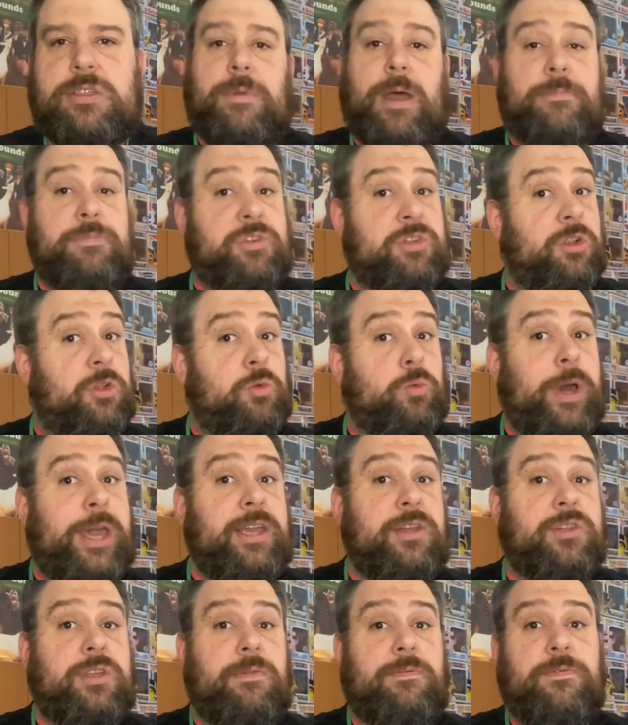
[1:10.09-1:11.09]
I'm still
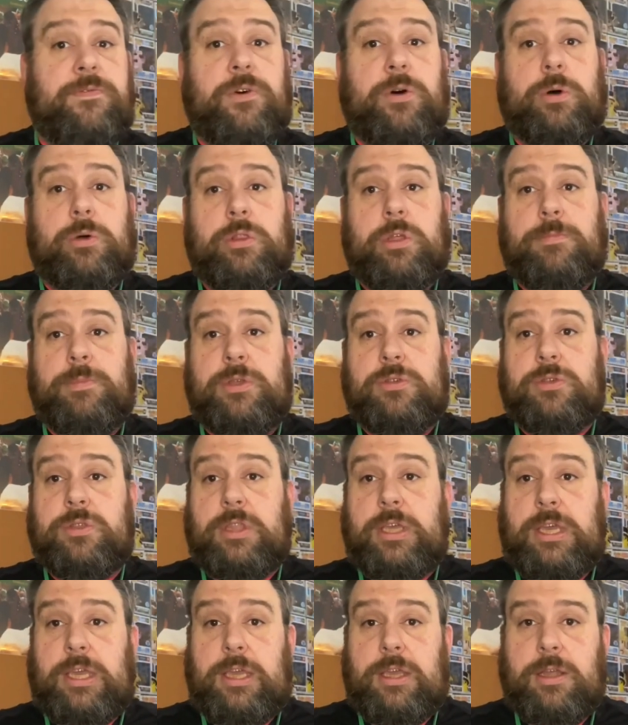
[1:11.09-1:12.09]
waiting for them, is
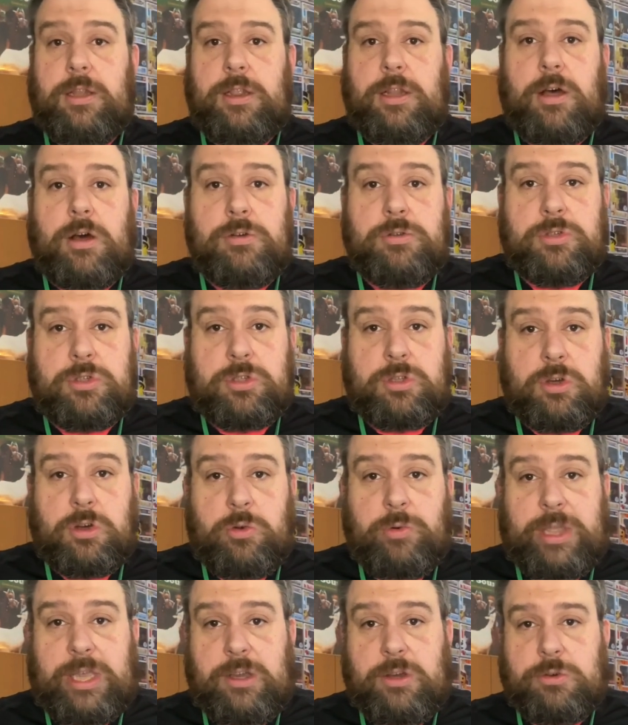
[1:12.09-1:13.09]
the long
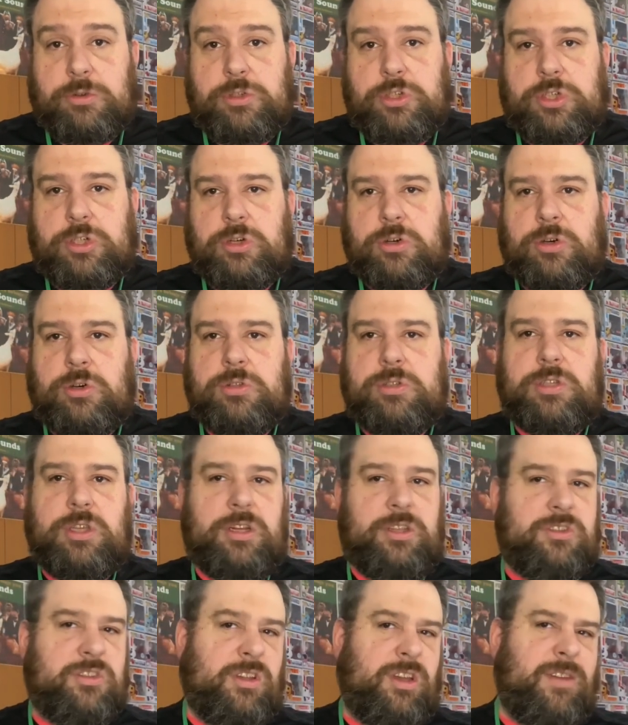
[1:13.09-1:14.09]
story cut short, and
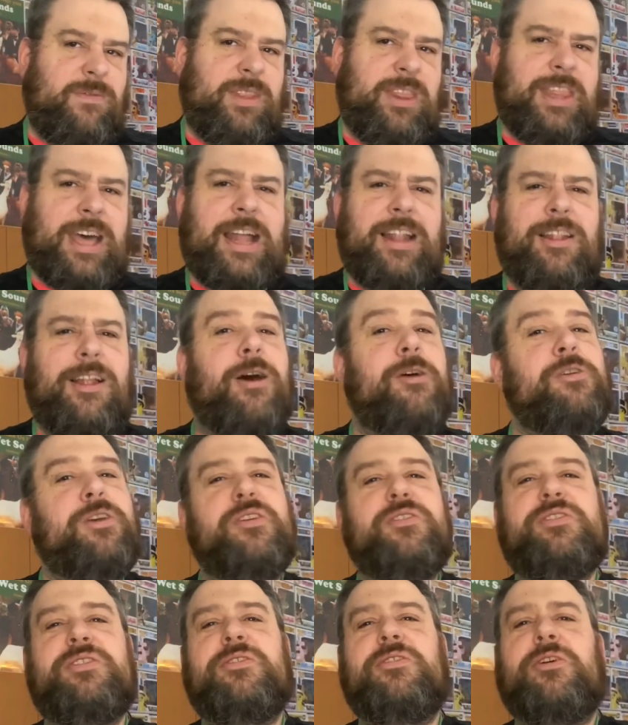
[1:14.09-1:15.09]
it's not even that long
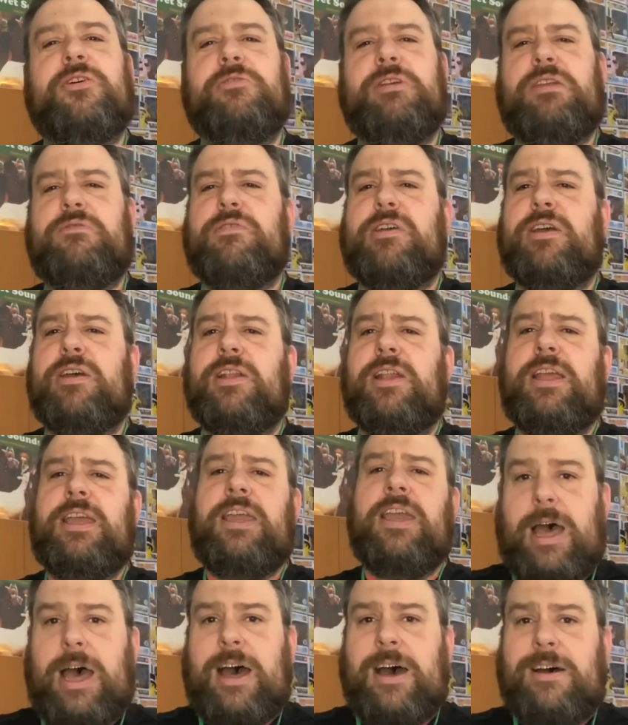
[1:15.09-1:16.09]
a story really.
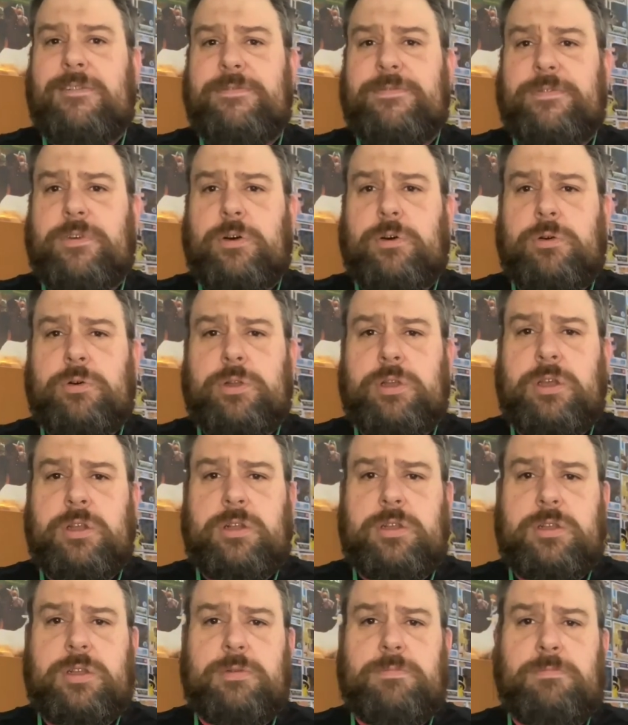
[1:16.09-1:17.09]
I've
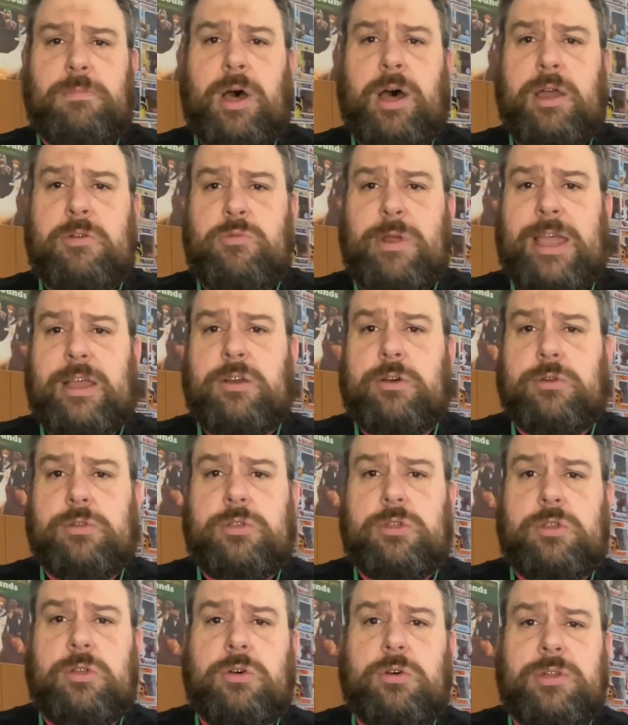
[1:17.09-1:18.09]
ordered my Record
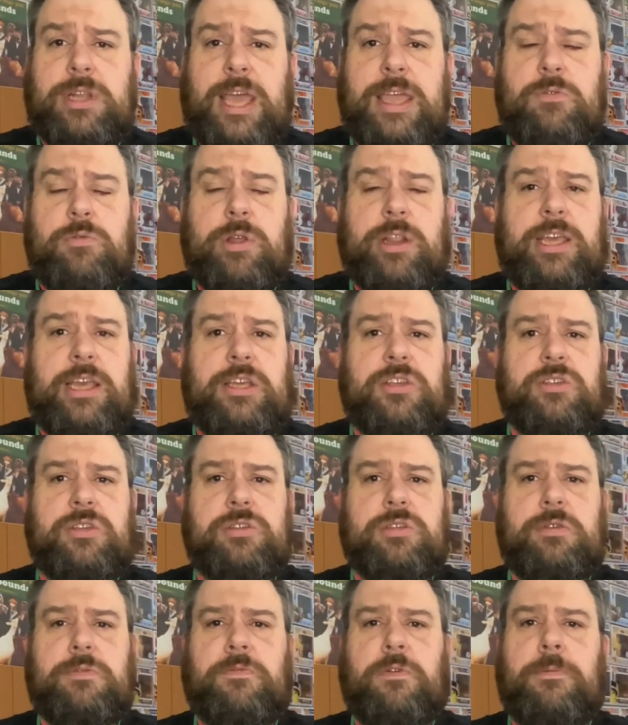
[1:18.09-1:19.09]
Store Day
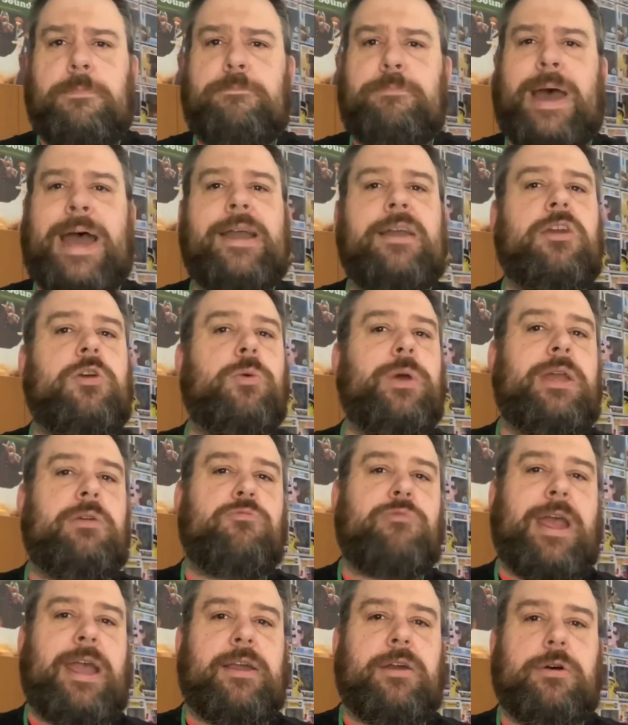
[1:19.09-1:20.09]
releases from Banquet
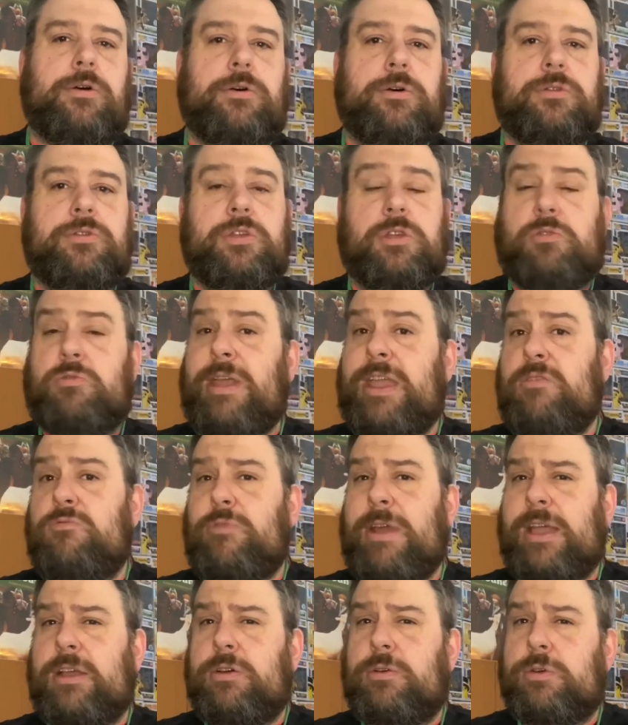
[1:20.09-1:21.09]
Records, a great
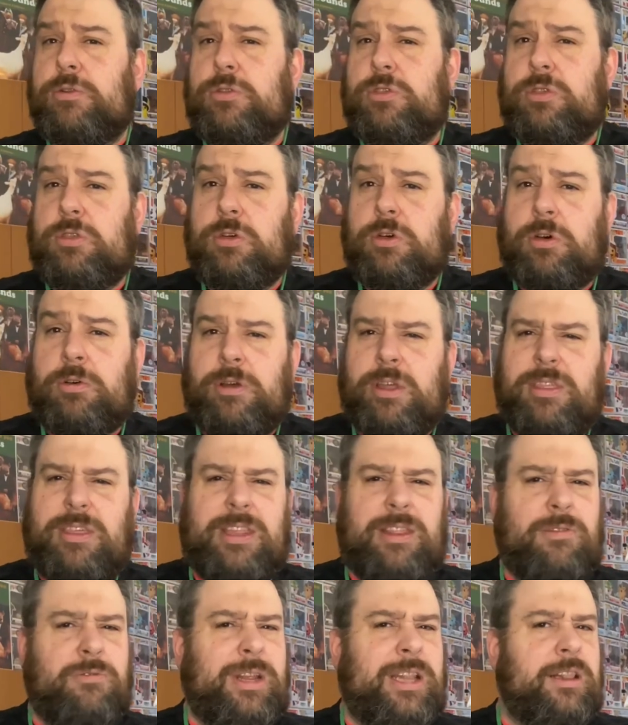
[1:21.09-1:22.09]
record store, I
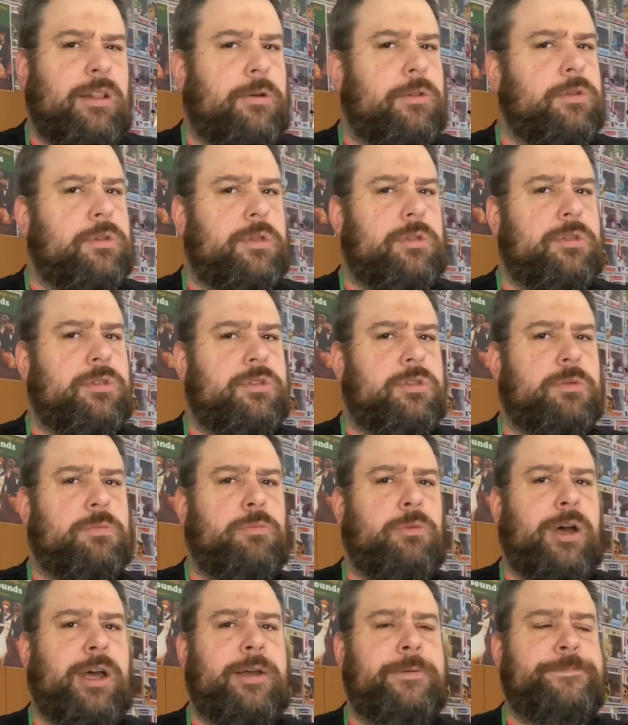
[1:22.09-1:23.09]
think they're in London
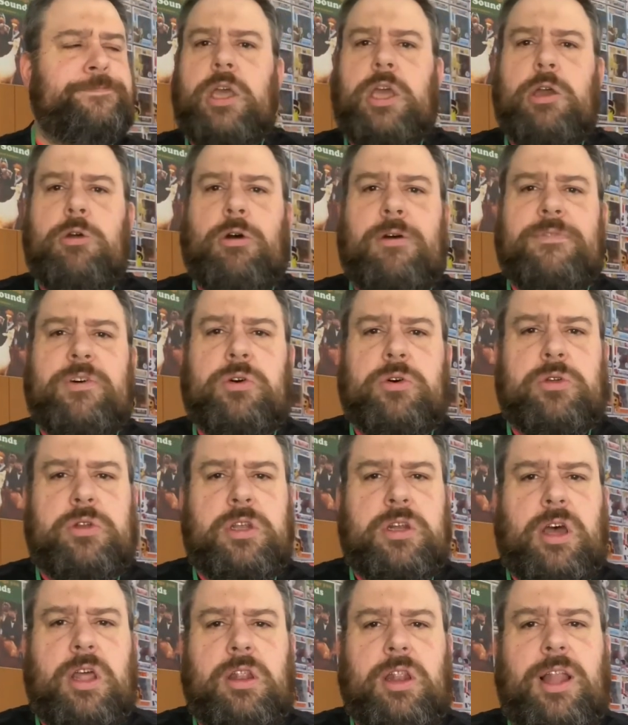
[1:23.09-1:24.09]
somewhere, who I've
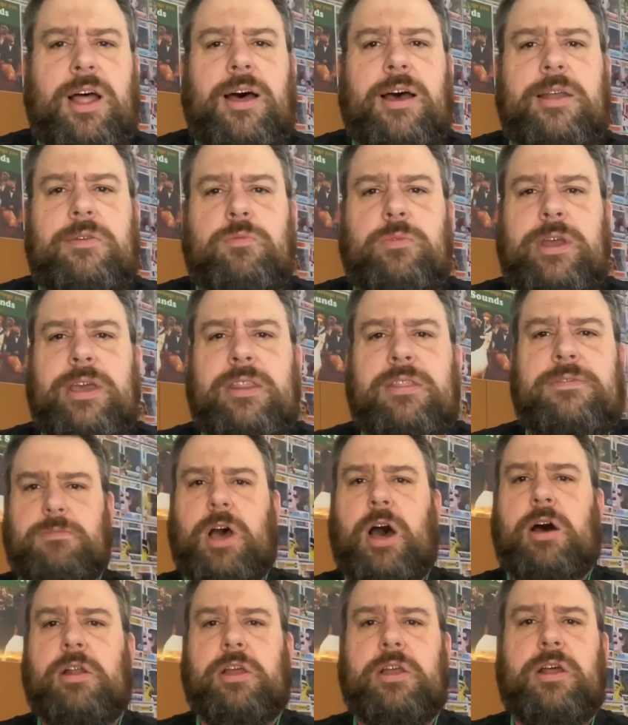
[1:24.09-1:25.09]
ordered online with
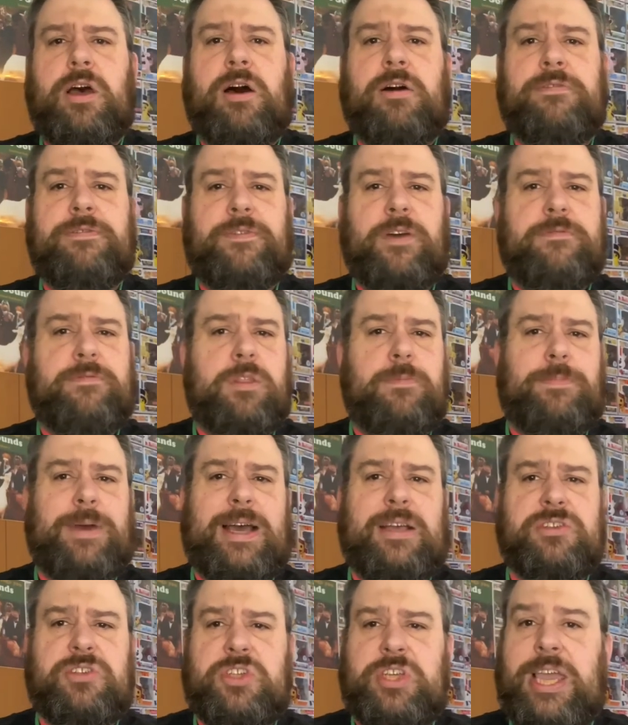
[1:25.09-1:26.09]
on and off over the
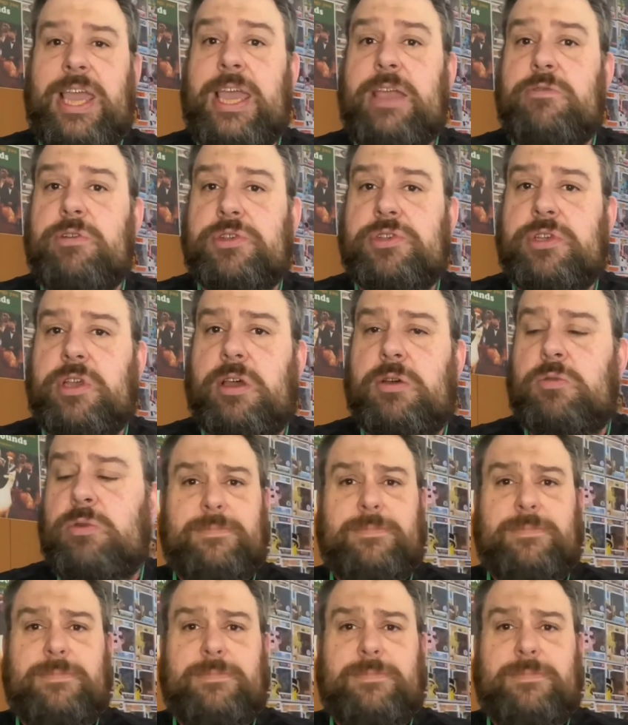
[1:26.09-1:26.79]
past year or so.